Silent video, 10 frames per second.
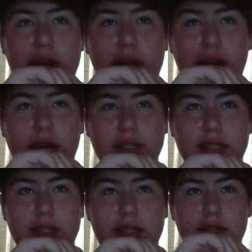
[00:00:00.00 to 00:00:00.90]

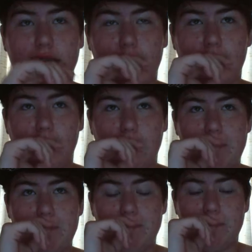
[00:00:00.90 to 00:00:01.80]
against
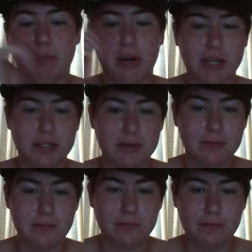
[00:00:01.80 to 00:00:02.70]
Bricks,
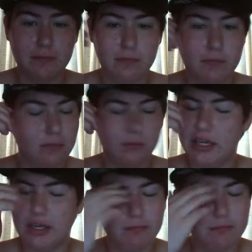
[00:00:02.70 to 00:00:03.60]

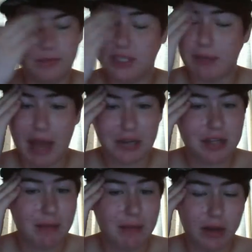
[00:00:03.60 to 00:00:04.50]
he smashed
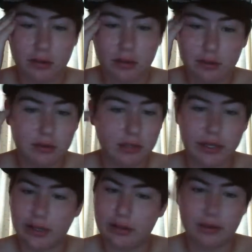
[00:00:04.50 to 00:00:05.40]
that battle. Like,
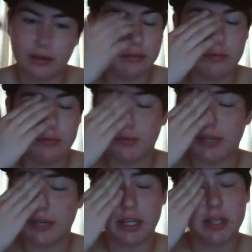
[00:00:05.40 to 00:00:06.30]
it was
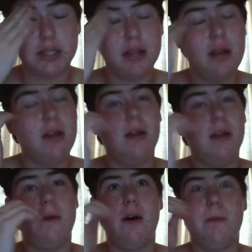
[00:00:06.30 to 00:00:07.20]
ridiculous.
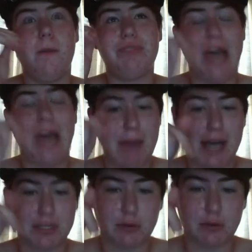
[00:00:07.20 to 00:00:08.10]
If that
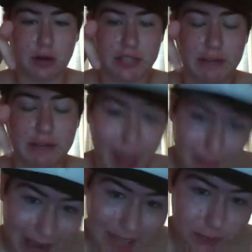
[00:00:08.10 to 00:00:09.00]

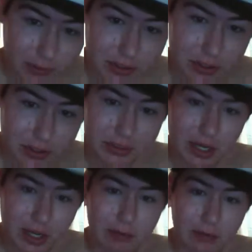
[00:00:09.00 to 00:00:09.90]
Passwords shows up,